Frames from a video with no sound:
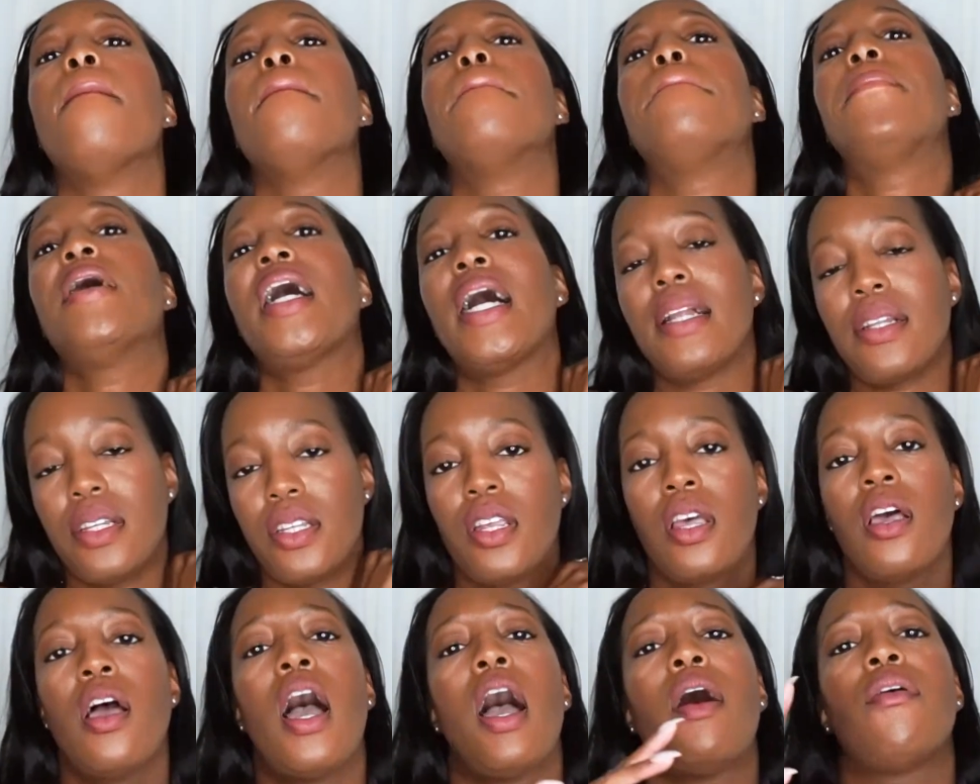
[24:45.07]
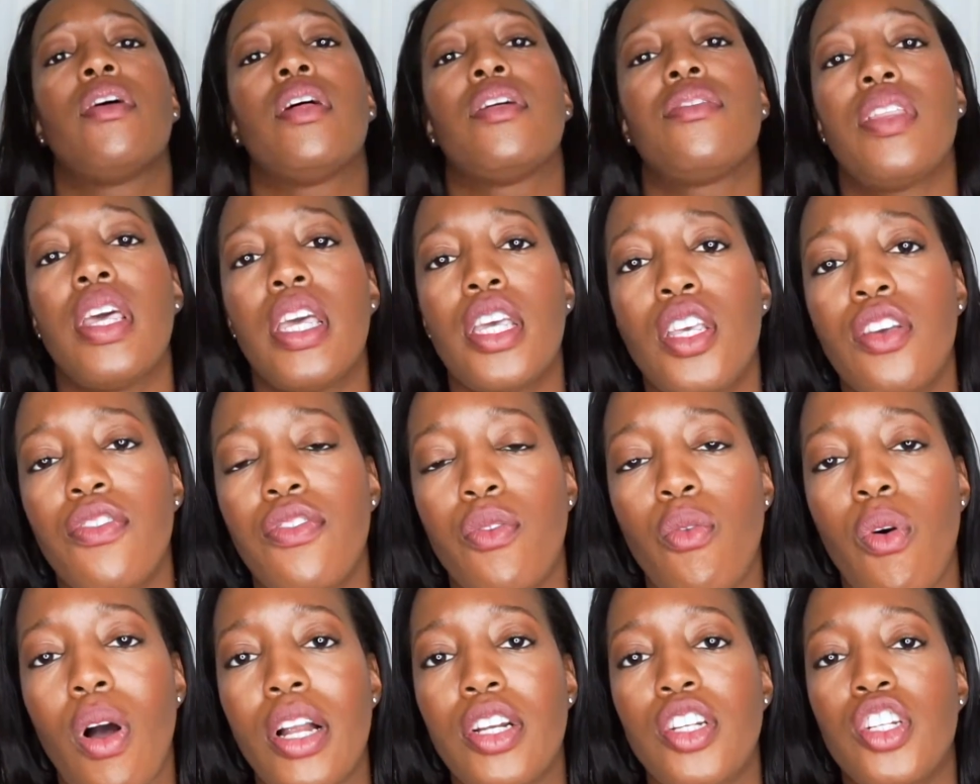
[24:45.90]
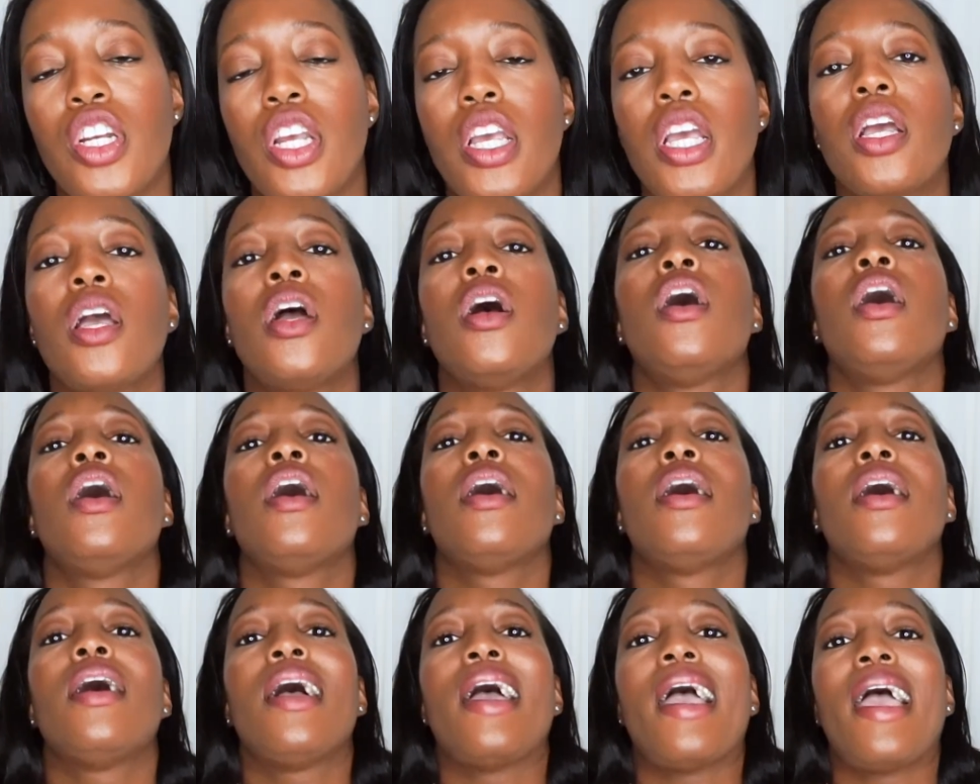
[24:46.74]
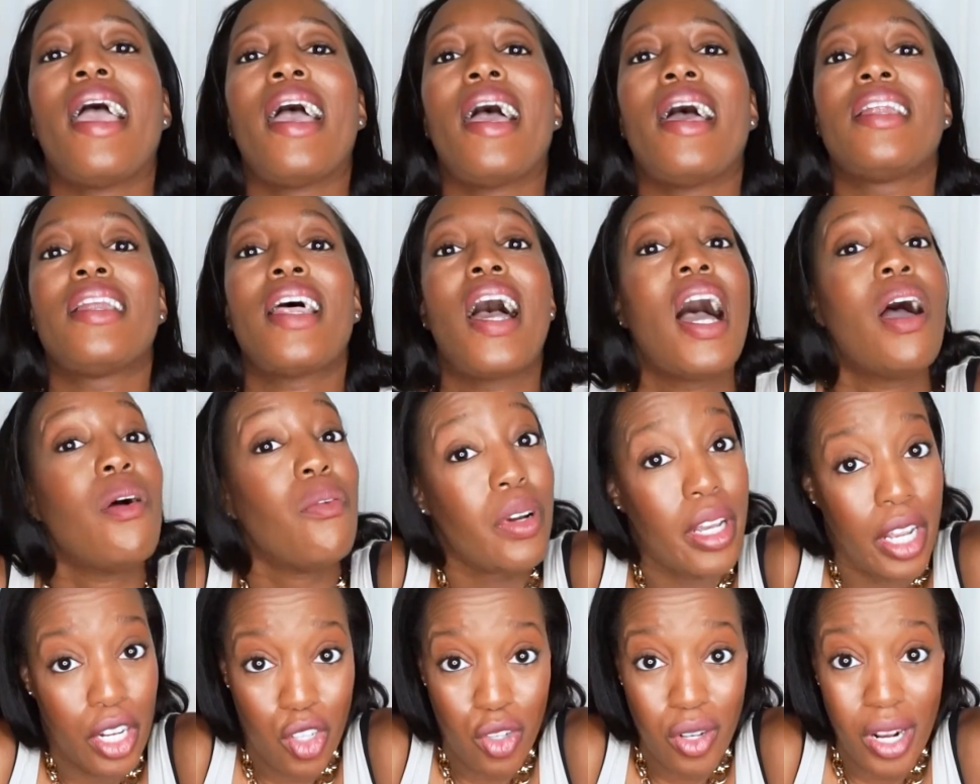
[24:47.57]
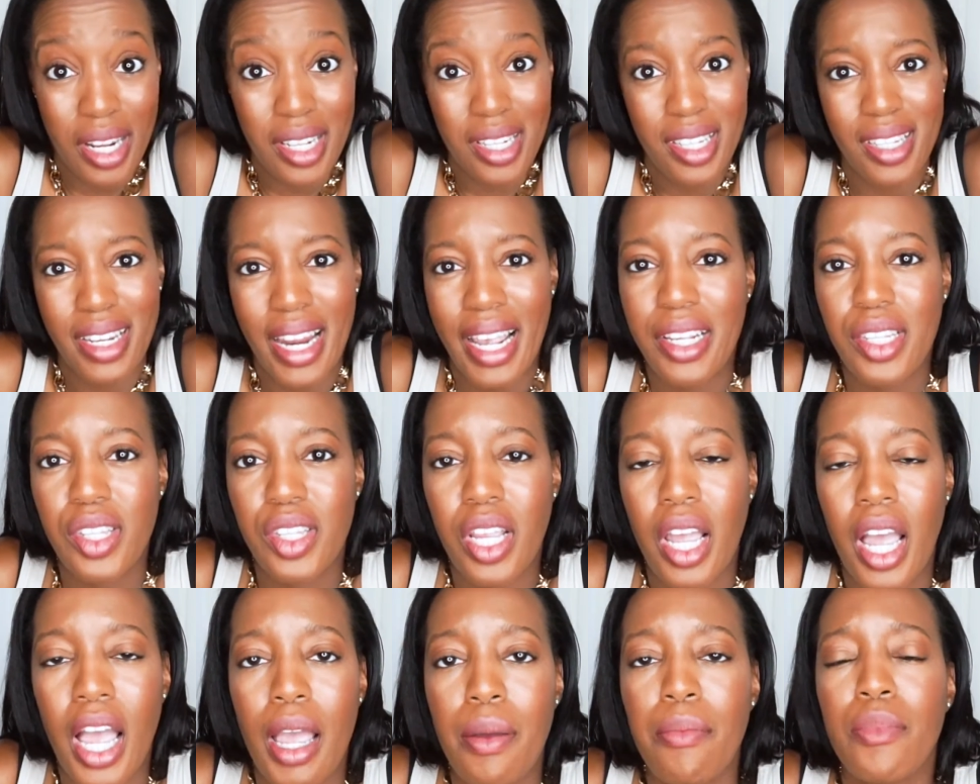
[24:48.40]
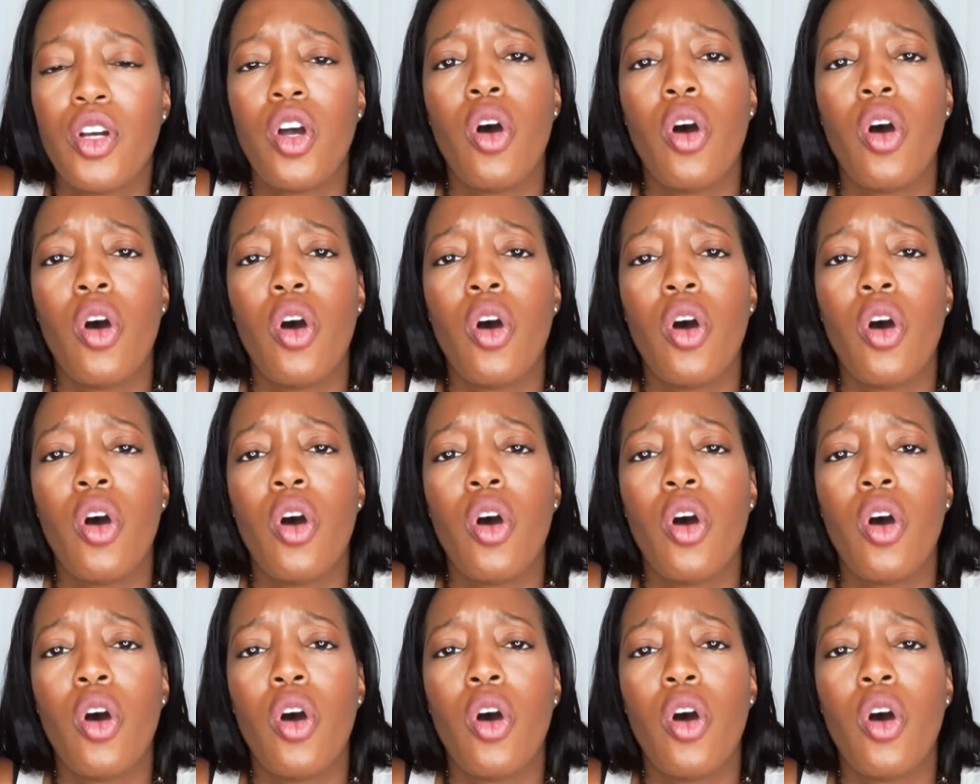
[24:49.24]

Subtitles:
But I want to thank you for watching, and I will catch you guys next time.